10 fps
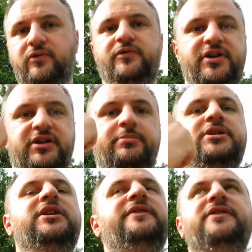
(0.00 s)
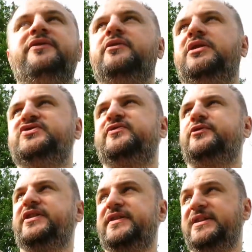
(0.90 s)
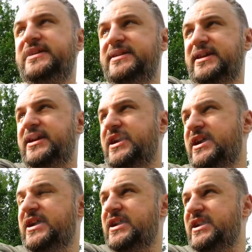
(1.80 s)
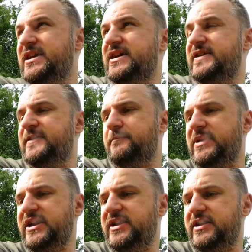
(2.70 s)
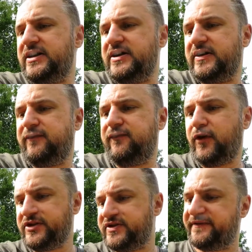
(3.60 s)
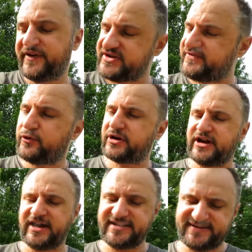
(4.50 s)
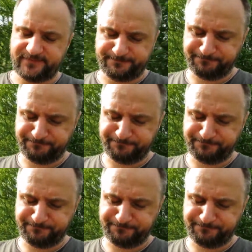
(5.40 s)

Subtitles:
over and uppercut and so on and so forth. And Didi fought the first 4 guys.